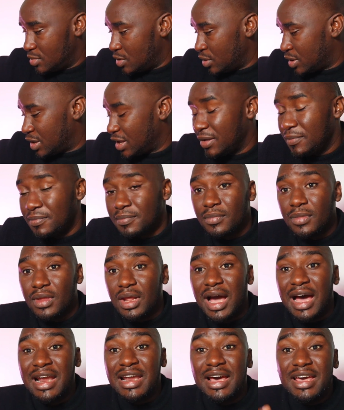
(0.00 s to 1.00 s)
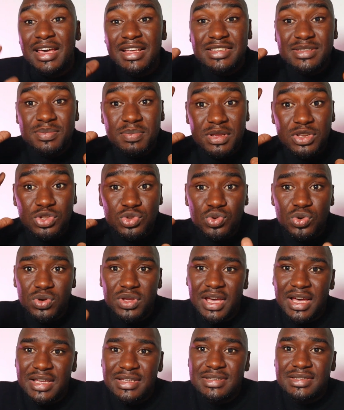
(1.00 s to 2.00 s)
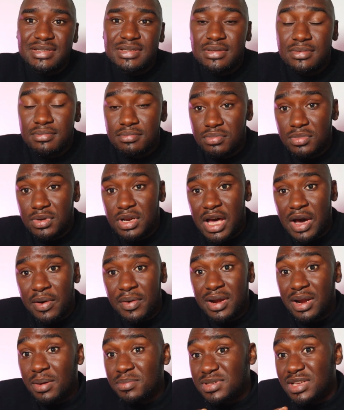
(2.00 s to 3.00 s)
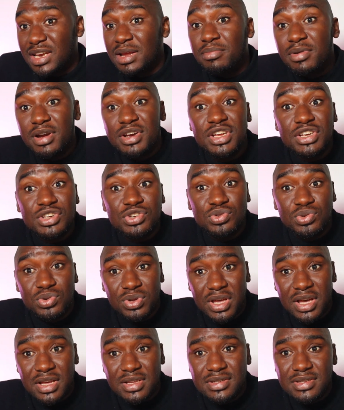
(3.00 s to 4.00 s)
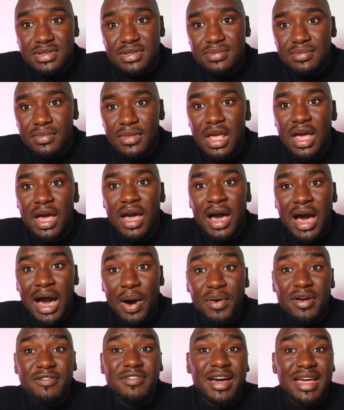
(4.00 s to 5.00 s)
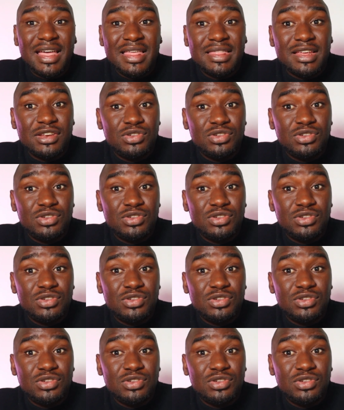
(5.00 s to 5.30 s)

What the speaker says: Okay? And it's been 2 years now, and I'm celebrating 2 years. However, in